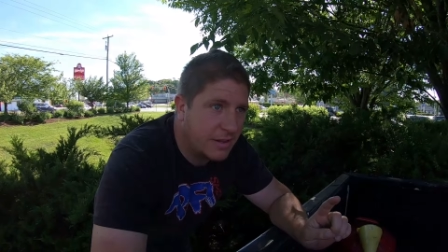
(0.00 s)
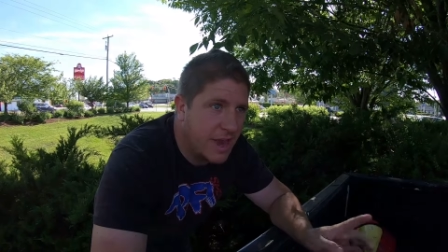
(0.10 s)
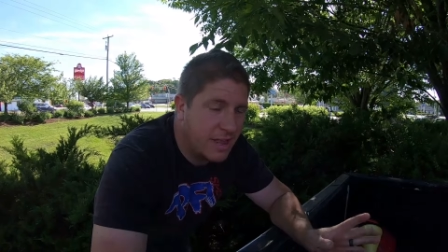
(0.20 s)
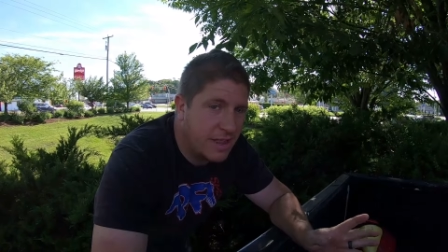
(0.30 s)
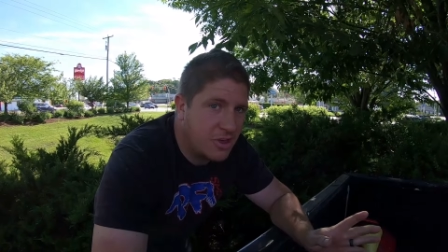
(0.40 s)

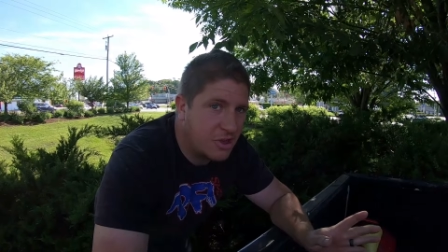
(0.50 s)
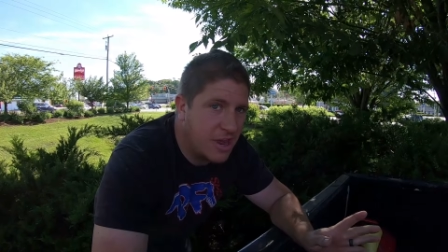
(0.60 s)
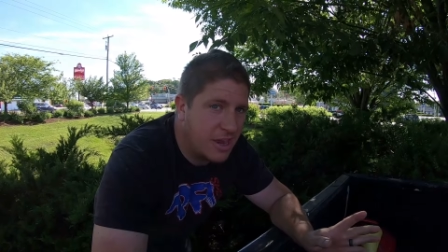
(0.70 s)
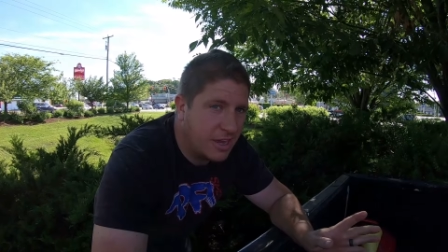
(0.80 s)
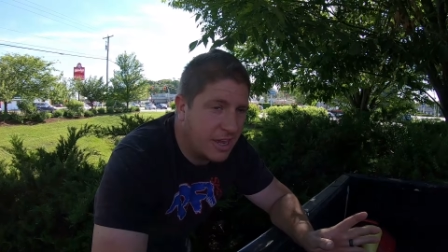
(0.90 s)
gas station
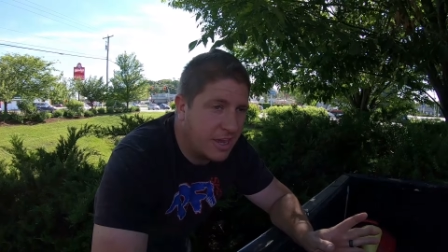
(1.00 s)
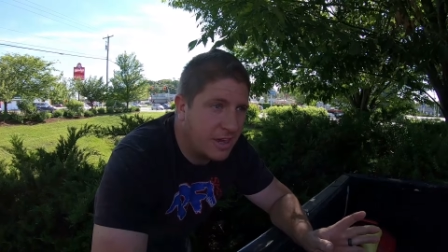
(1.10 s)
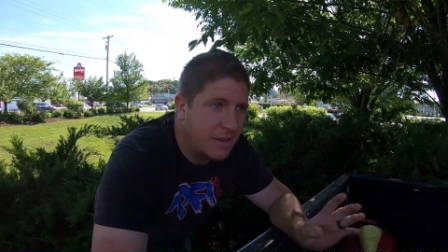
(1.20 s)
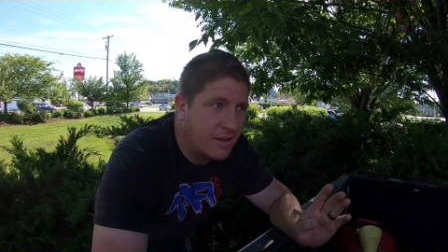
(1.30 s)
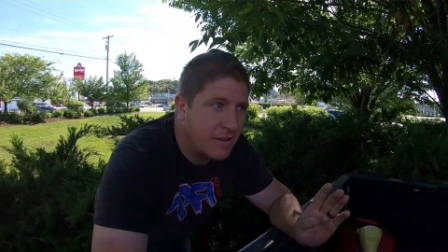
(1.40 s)
etiquette
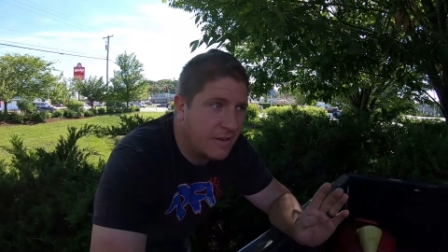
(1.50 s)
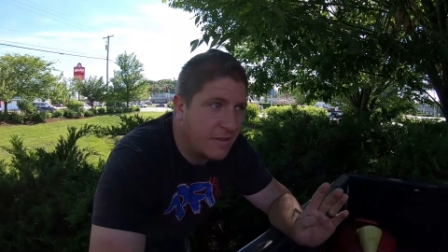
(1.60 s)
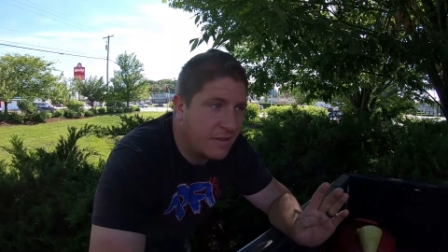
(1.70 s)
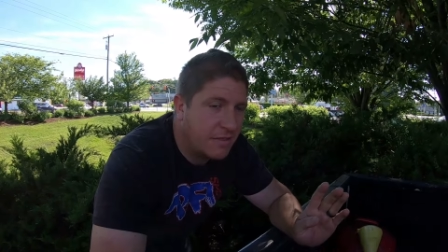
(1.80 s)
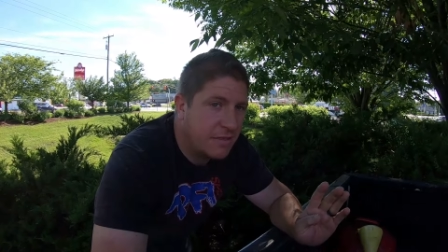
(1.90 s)

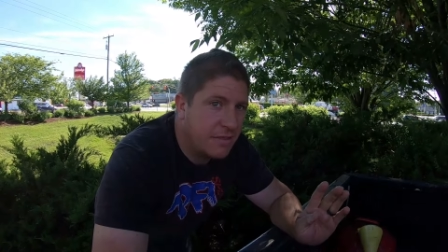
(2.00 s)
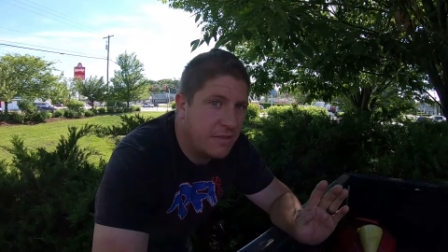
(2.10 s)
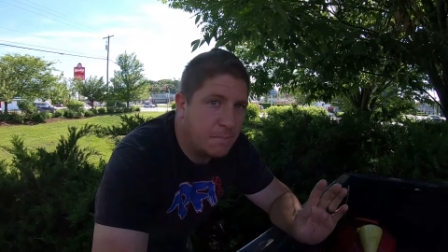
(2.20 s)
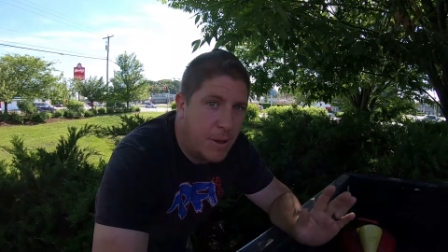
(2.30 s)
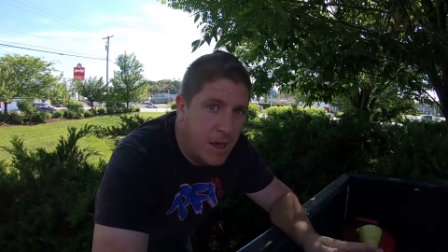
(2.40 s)

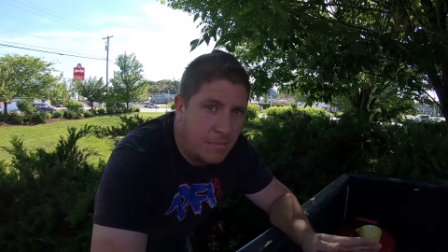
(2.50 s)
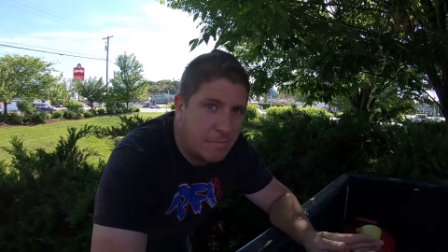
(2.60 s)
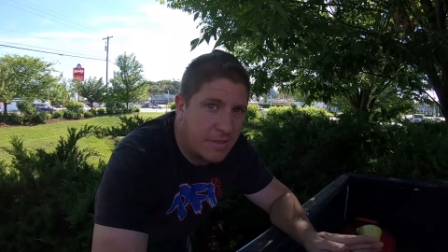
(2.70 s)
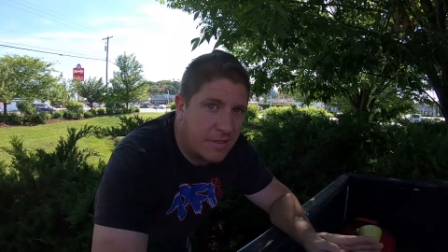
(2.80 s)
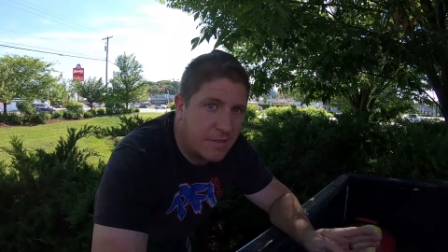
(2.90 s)
the
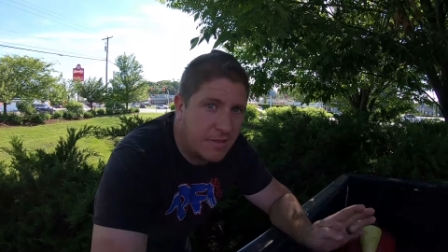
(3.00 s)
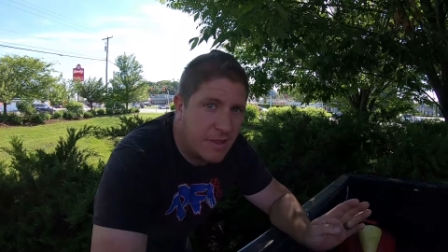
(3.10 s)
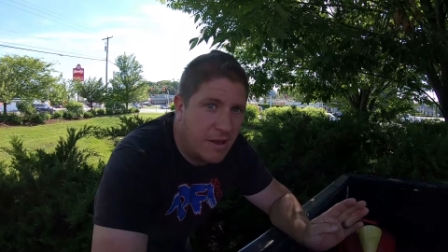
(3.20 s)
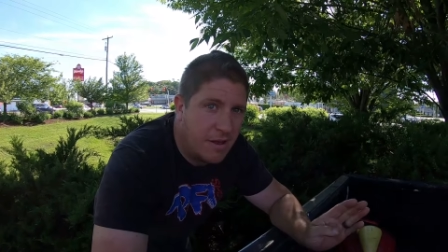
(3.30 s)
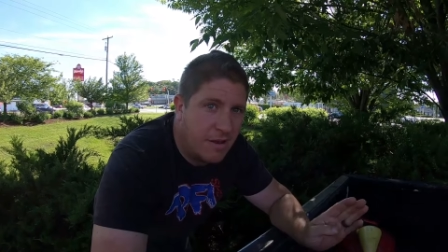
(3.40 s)
pumps
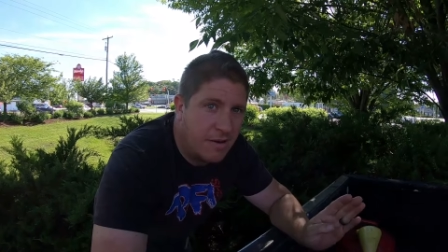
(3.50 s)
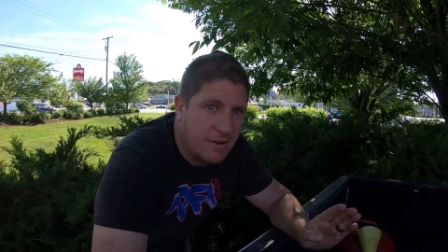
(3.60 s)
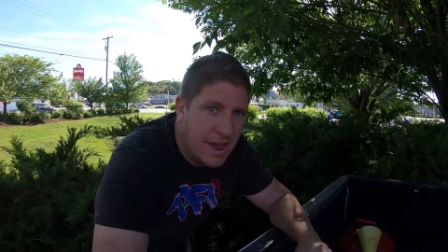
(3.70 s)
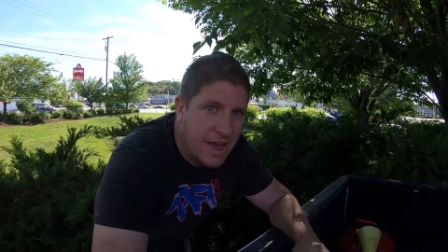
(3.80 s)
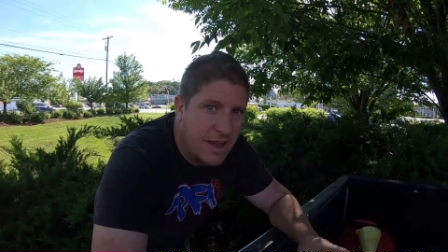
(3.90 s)
are
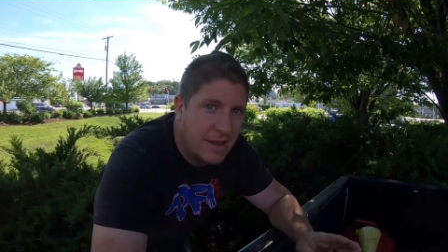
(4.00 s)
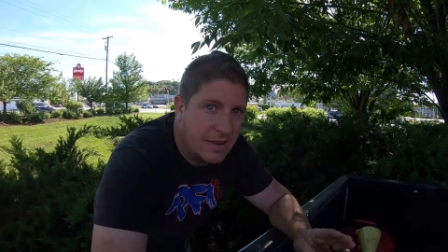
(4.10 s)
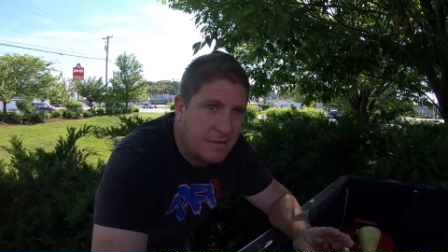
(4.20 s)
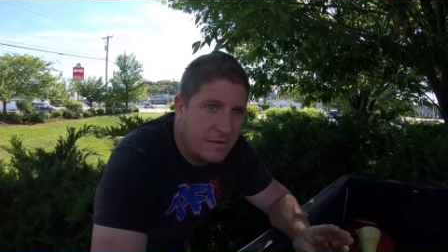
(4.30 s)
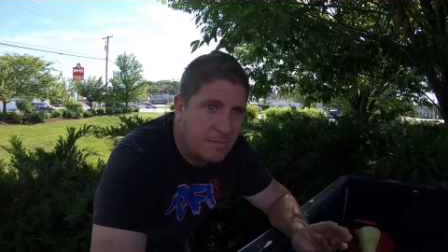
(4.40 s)
not
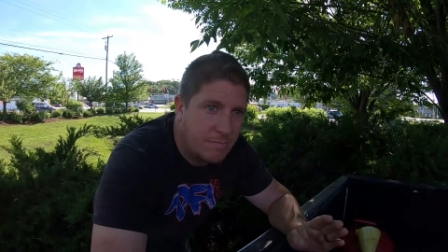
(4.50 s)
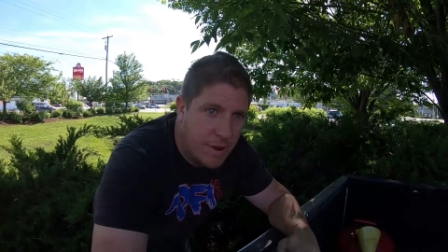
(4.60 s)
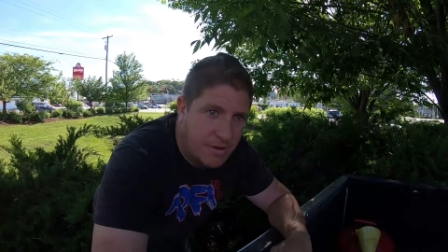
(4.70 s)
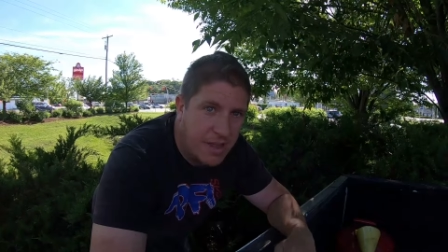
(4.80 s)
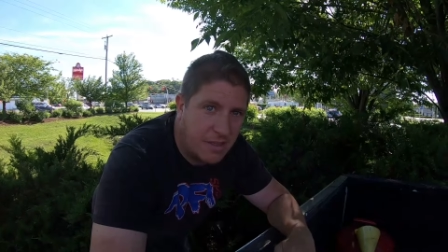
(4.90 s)

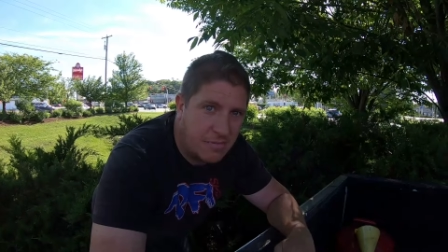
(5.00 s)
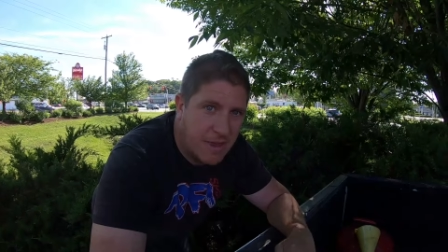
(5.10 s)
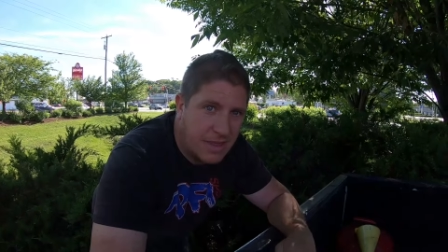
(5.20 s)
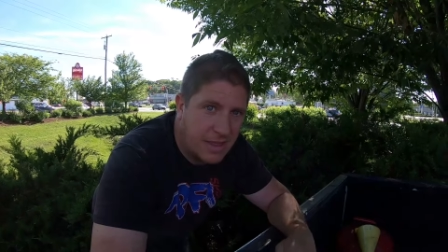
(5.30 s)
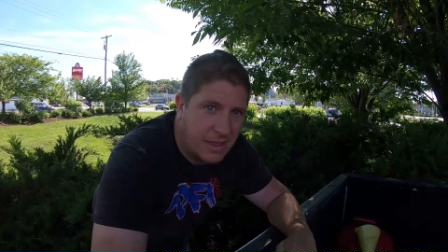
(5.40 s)
parking
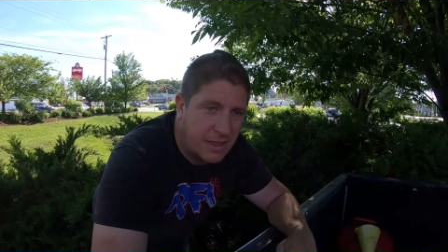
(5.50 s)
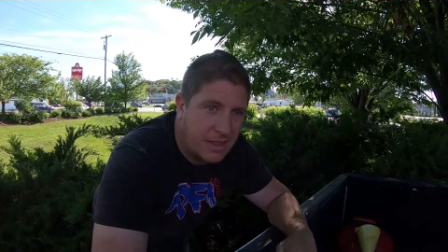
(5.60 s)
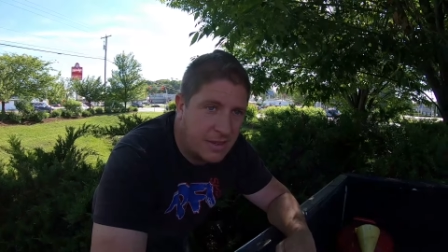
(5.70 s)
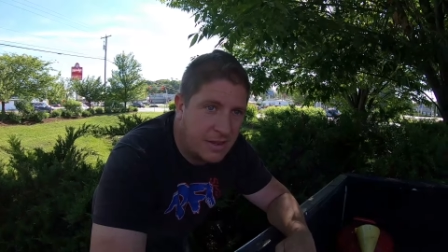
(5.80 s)
spaces.